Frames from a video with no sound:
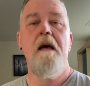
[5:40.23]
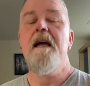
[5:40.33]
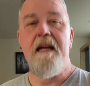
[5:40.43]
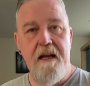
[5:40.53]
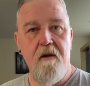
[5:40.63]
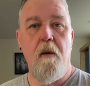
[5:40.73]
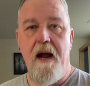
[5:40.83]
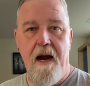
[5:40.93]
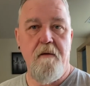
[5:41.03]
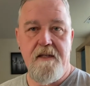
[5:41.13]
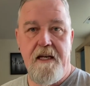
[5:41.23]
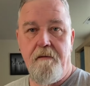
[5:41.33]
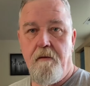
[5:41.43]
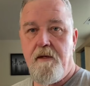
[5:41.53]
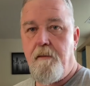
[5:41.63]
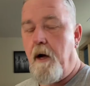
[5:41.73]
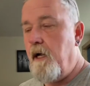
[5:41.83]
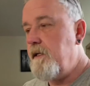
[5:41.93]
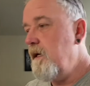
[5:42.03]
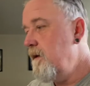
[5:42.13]
Either way, I received a
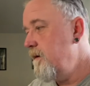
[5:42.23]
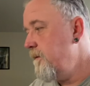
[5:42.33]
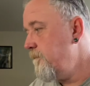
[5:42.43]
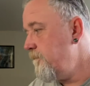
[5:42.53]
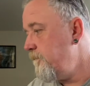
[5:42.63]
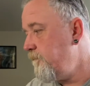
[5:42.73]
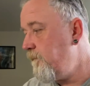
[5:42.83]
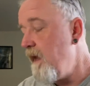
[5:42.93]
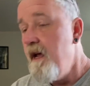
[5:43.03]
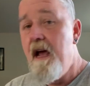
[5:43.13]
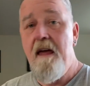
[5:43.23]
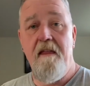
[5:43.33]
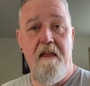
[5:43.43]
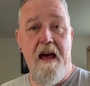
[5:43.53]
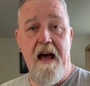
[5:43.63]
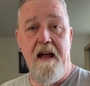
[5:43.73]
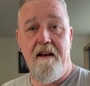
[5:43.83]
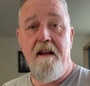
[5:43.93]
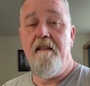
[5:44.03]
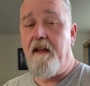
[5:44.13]
response that
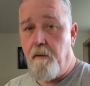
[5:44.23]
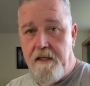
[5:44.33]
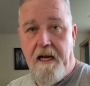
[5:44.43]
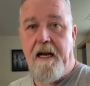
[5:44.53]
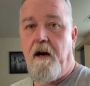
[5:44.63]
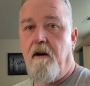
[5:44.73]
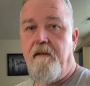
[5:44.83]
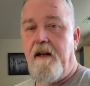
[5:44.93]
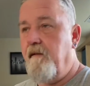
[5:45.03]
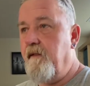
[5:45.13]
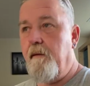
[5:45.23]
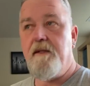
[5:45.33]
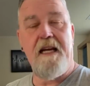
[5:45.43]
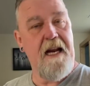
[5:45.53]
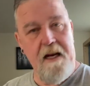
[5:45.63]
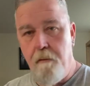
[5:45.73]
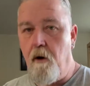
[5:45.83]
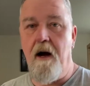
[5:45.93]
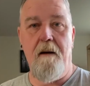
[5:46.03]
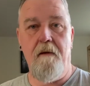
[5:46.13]
they would take care of it. And if there was any
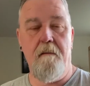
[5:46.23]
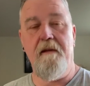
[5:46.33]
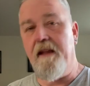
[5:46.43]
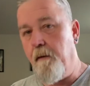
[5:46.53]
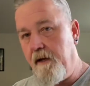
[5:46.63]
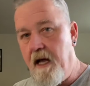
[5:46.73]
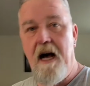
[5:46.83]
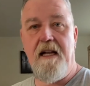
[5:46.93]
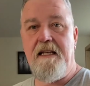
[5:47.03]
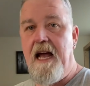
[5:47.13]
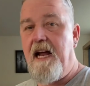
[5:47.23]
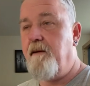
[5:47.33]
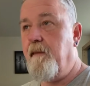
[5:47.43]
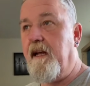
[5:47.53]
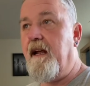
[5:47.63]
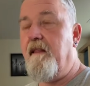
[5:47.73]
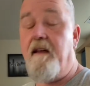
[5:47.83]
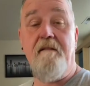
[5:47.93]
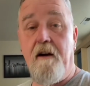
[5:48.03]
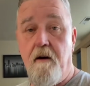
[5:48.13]
problem, they would contact me, and they
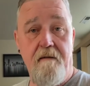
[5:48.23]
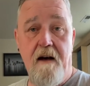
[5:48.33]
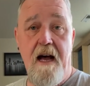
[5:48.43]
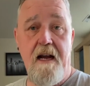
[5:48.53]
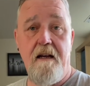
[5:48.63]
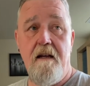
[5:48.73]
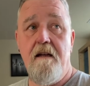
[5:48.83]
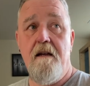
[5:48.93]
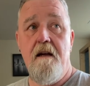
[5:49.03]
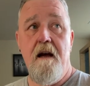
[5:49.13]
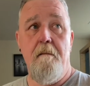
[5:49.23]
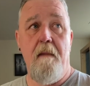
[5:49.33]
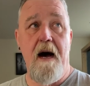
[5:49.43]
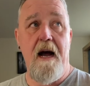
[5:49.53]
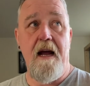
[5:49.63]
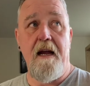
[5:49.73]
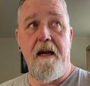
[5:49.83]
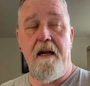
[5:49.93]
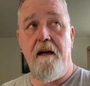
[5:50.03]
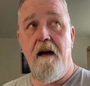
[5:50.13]
verified
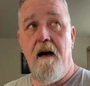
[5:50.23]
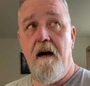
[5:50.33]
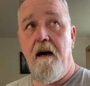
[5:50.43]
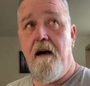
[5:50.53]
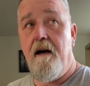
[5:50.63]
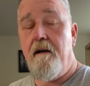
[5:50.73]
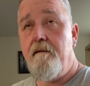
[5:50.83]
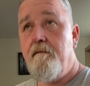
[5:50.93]
my, not